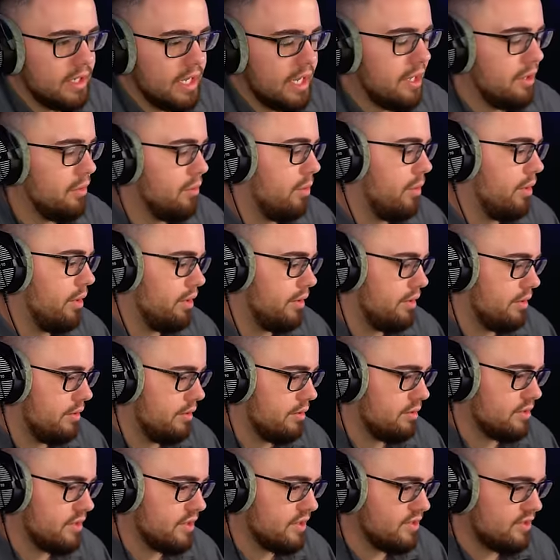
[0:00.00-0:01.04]
Now, in
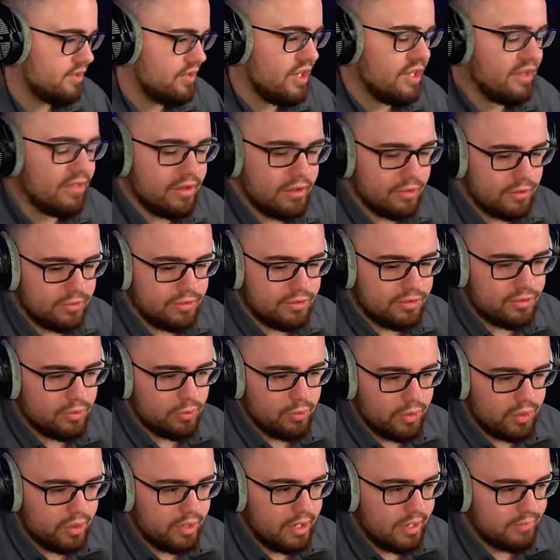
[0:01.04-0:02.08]
order to see those,
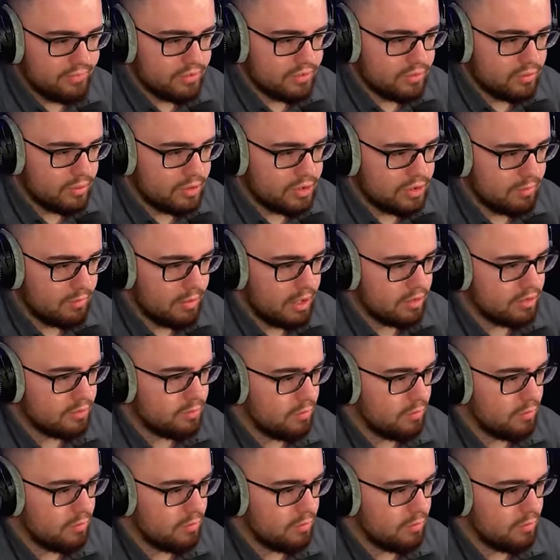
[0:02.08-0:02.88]
we're gonna have to switch to Miles